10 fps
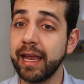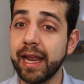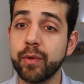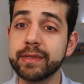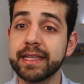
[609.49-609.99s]

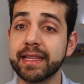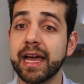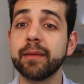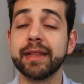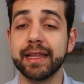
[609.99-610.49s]
And now is the
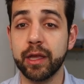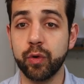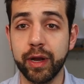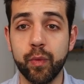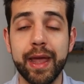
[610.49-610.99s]
time that I'm
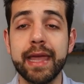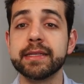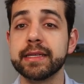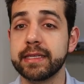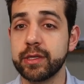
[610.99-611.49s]
gonna
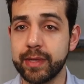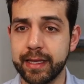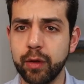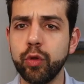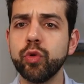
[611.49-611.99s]
wait until
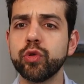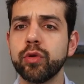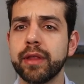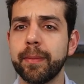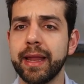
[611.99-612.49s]
they download
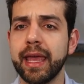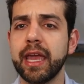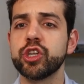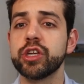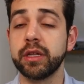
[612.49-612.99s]
all the
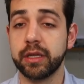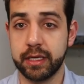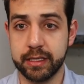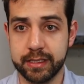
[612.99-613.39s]
application,